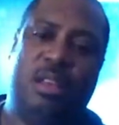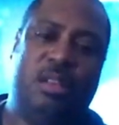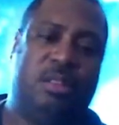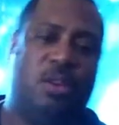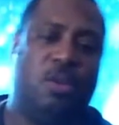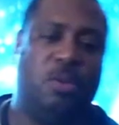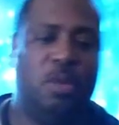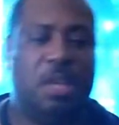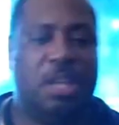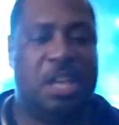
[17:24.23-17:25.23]
So
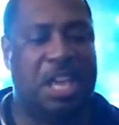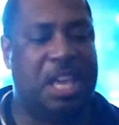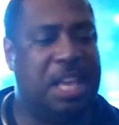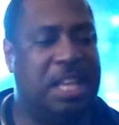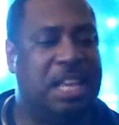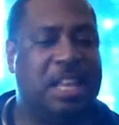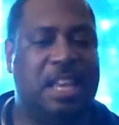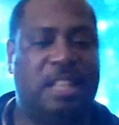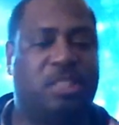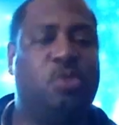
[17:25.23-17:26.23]
it, it,
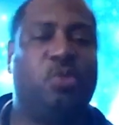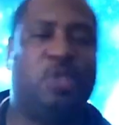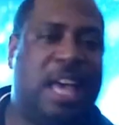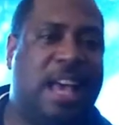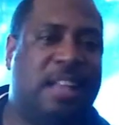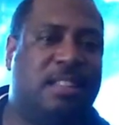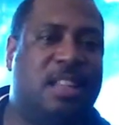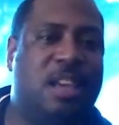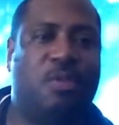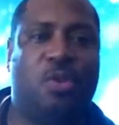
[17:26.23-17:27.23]
it's two sides
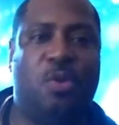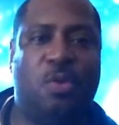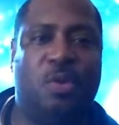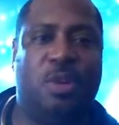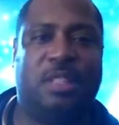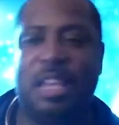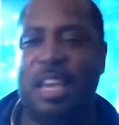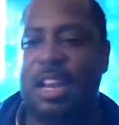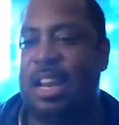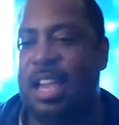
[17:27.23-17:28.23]
to every coin. It's the
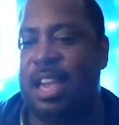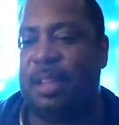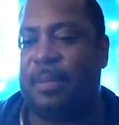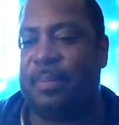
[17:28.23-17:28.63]
yin and the yang.